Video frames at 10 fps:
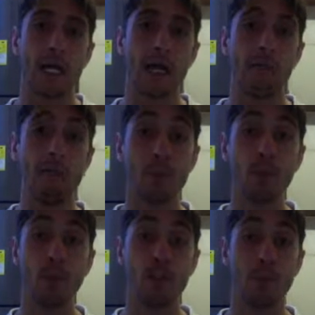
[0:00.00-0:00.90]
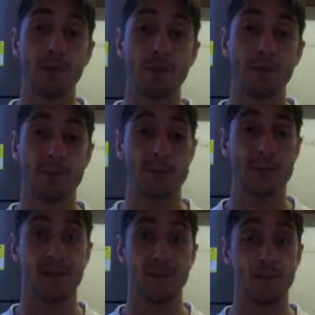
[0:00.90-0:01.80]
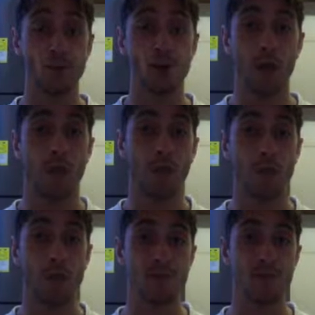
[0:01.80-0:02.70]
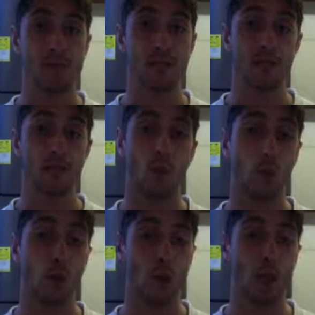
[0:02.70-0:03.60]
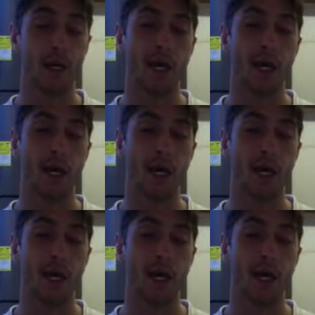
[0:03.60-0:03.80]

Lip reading: membership site support and membership site work.